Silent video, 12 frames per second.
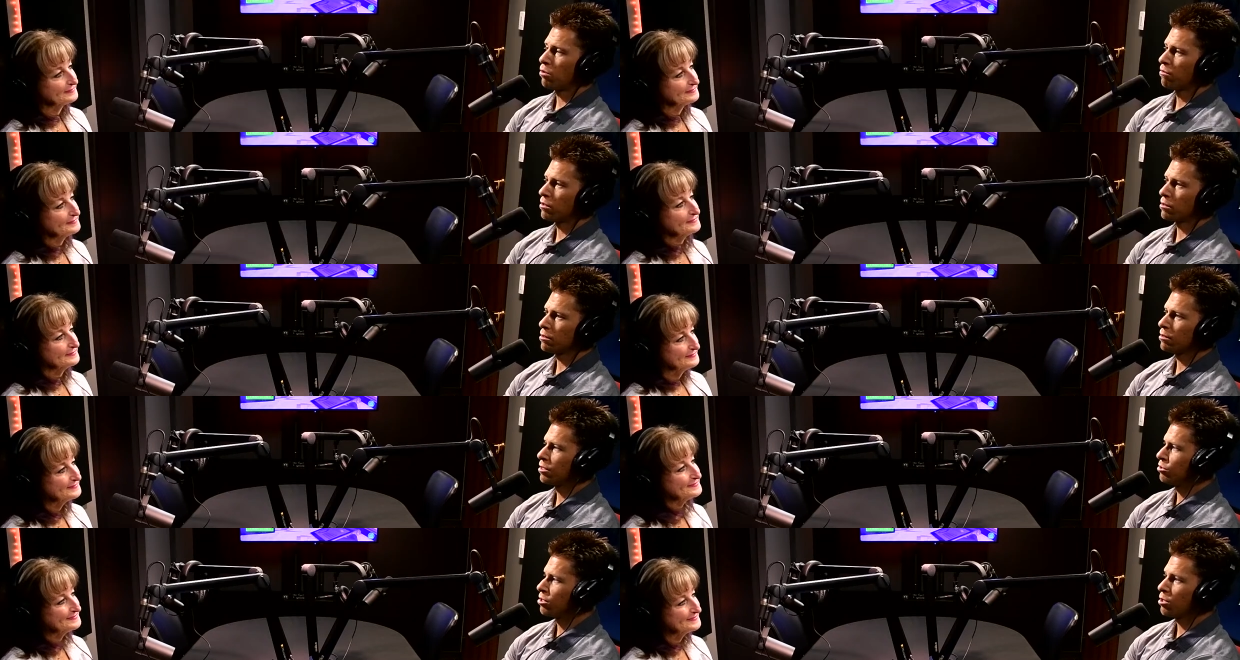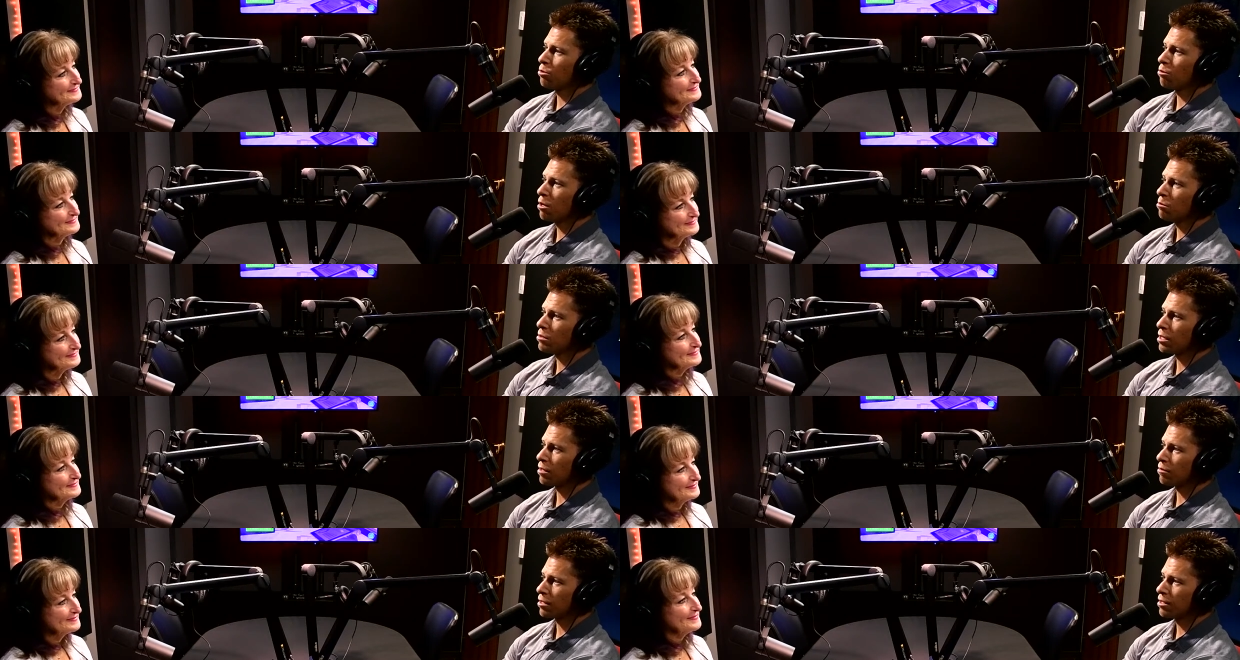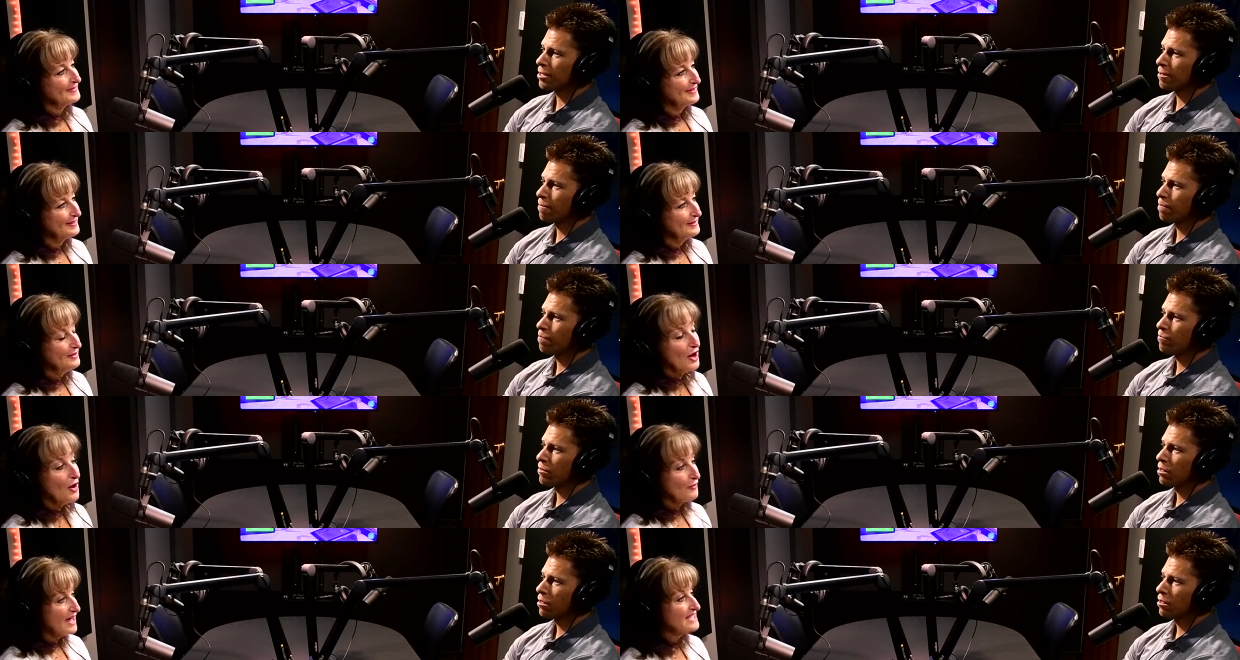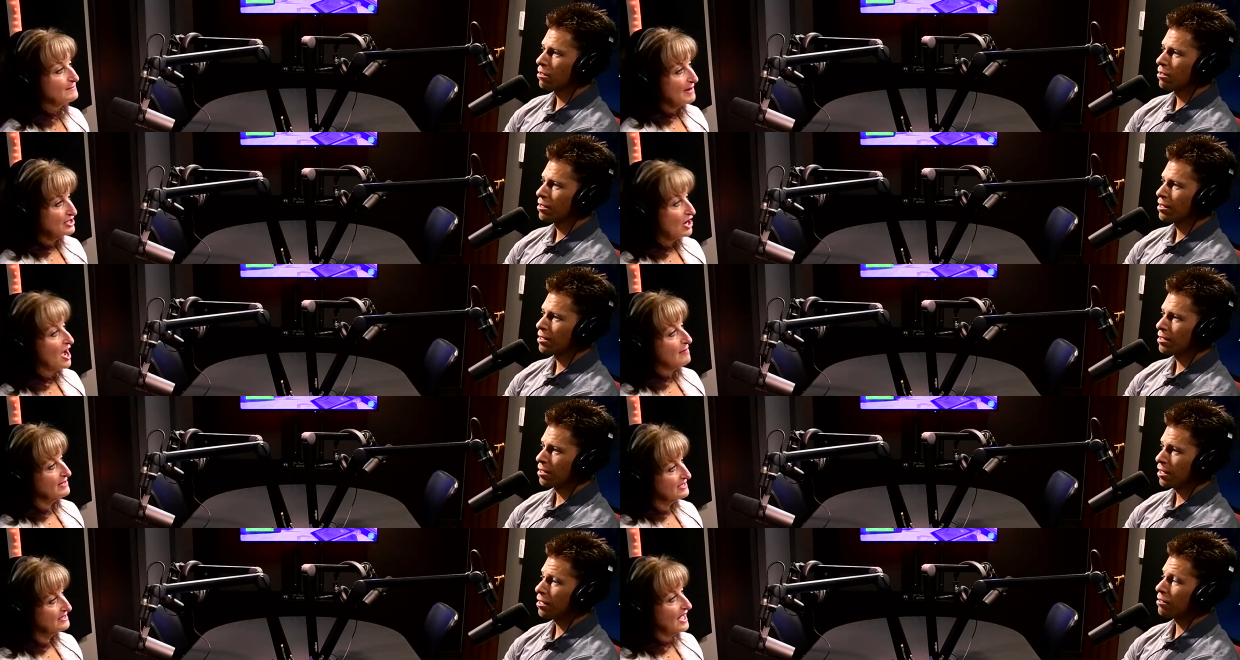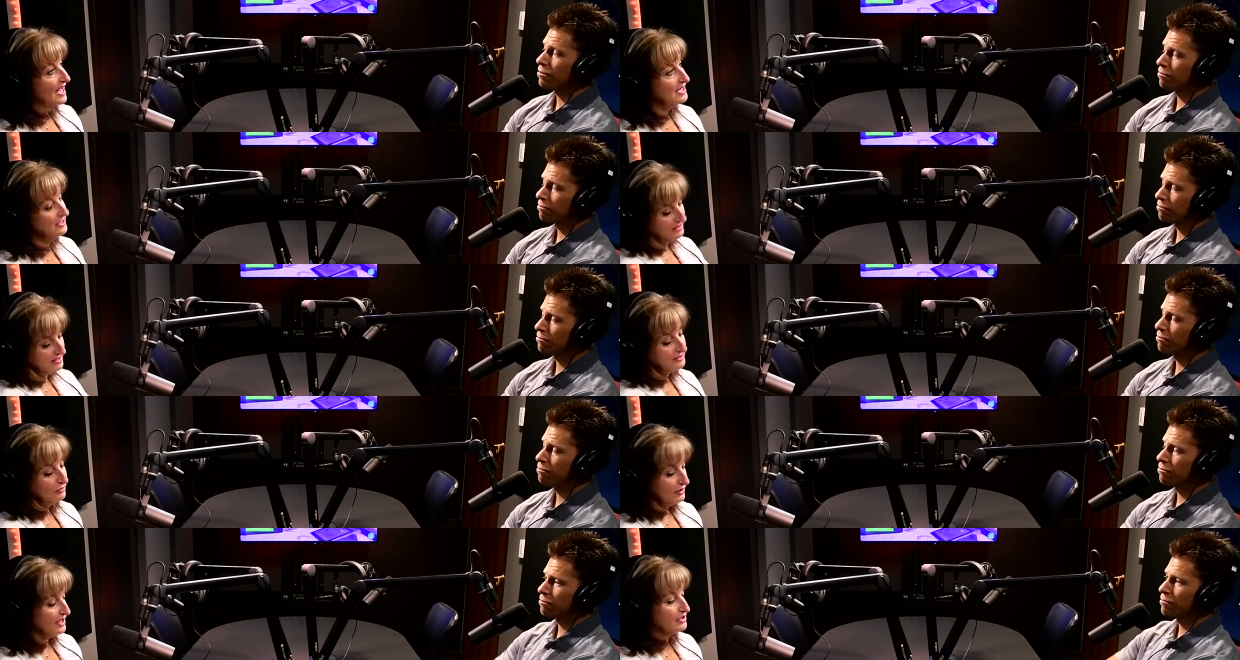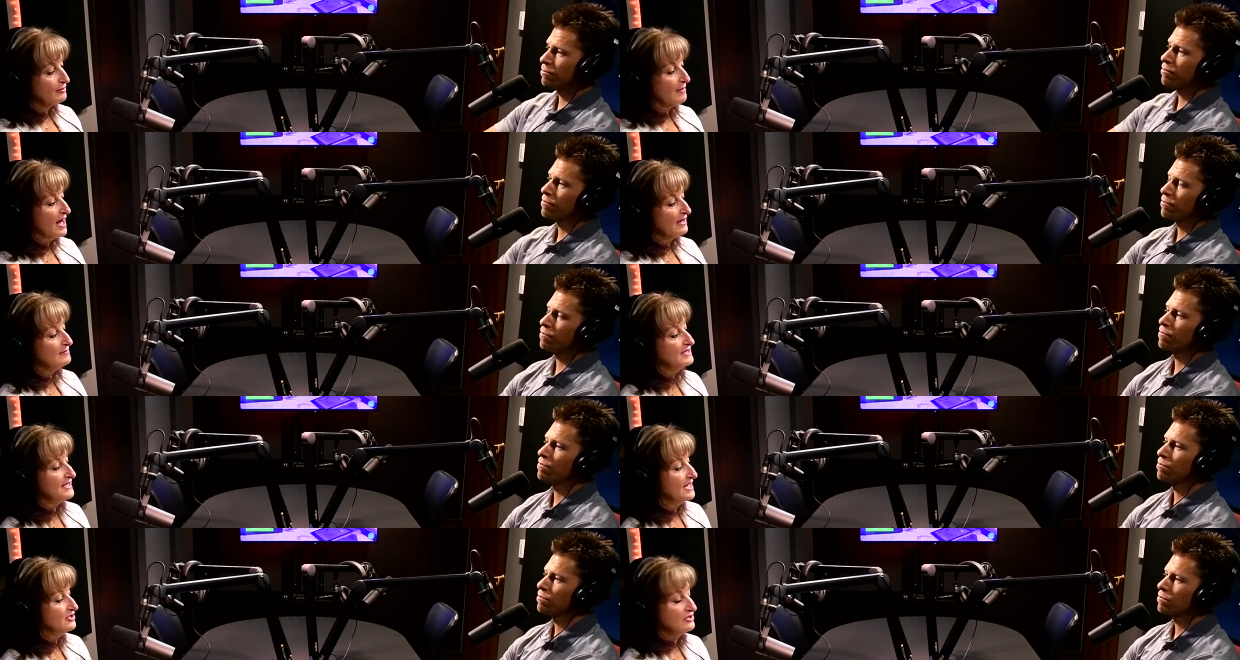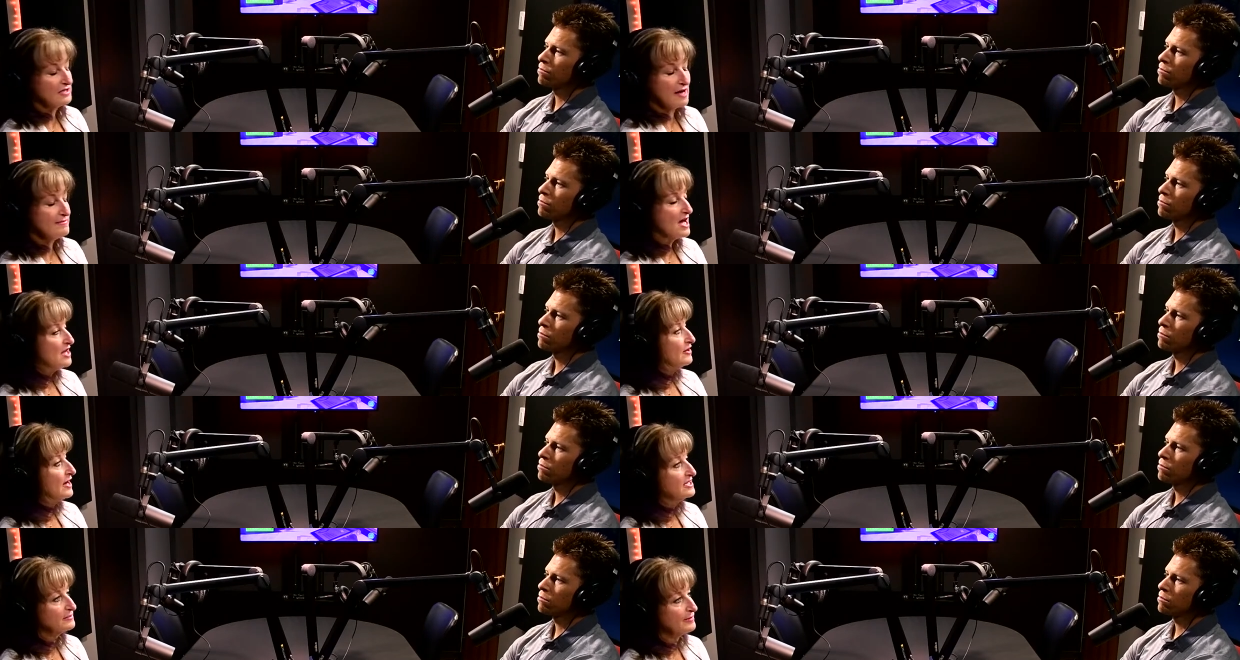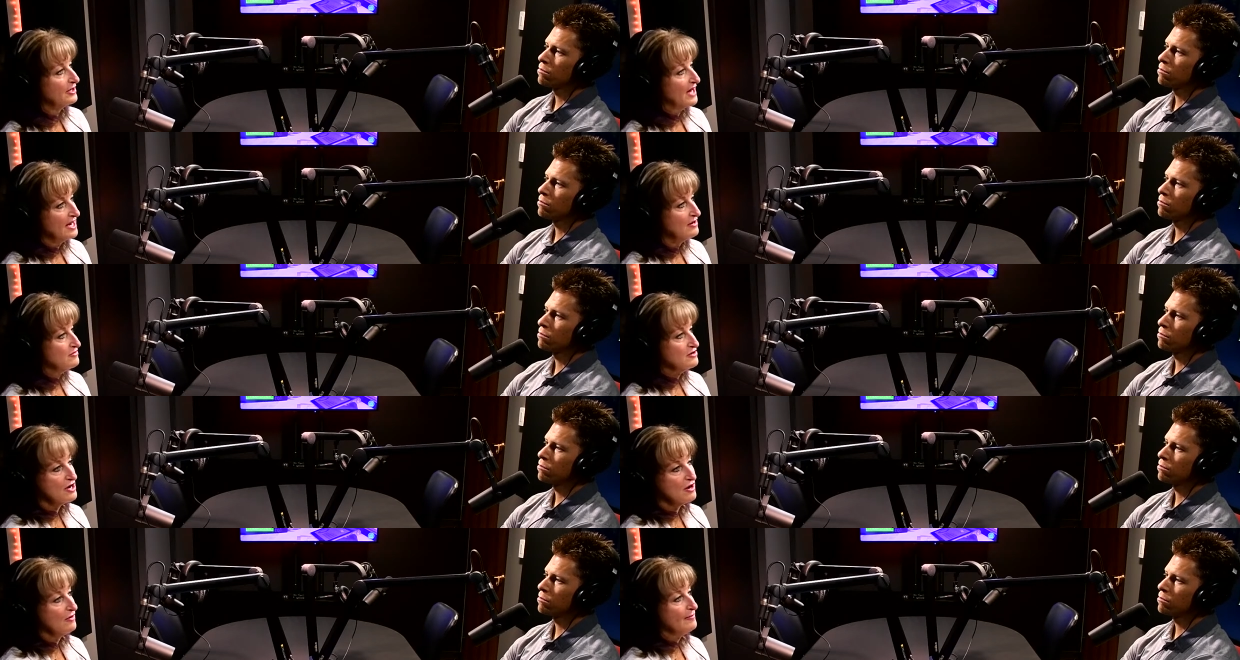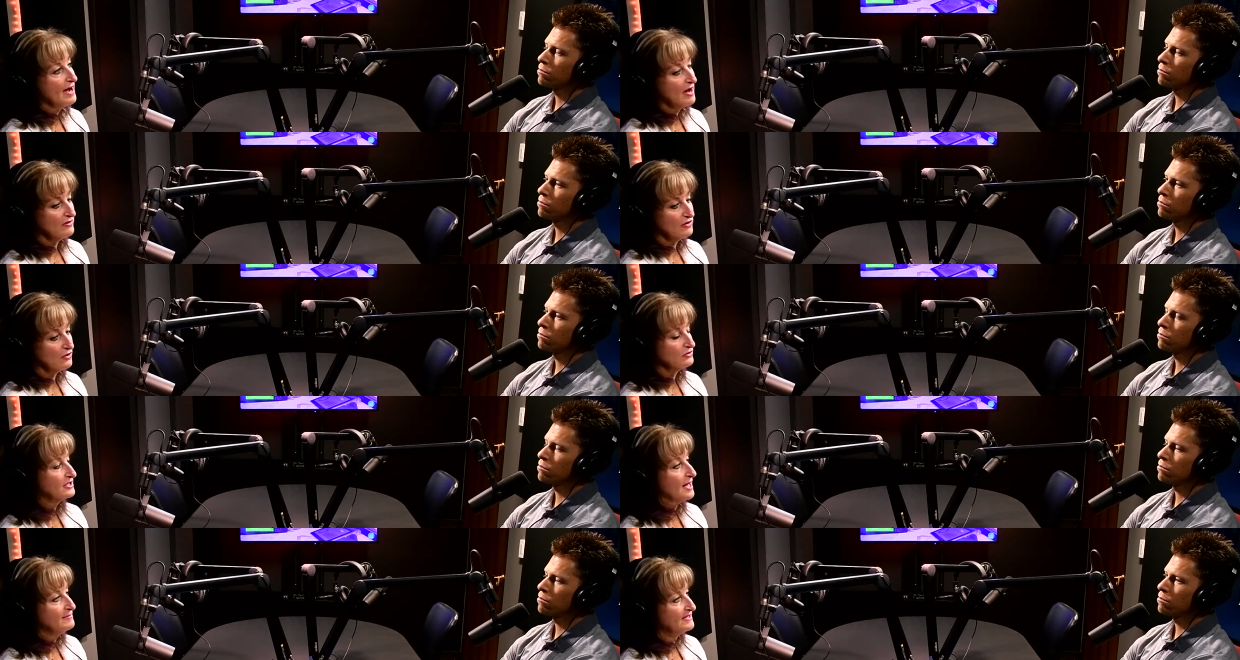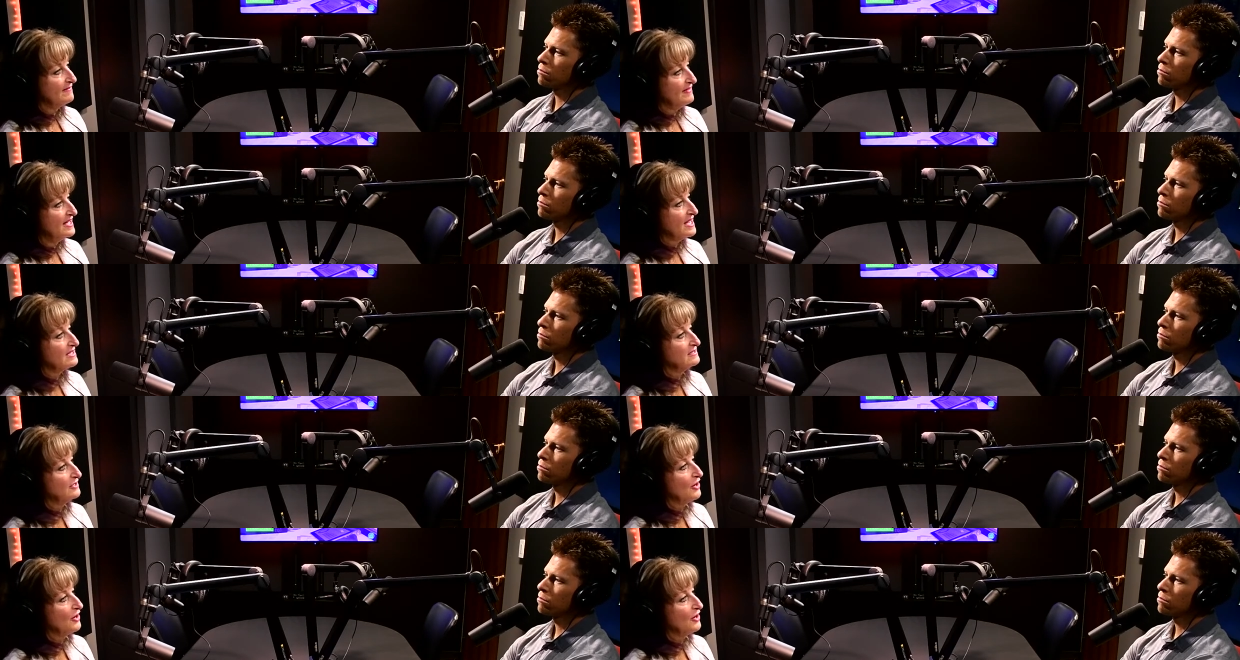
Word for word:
Speaker 1: Perfect. And there's nothing wrong with that, right?
Speaker 2: No, that's my job. Yeah. I, these are my limitations. I'm not your expert. I don't know about those types of things.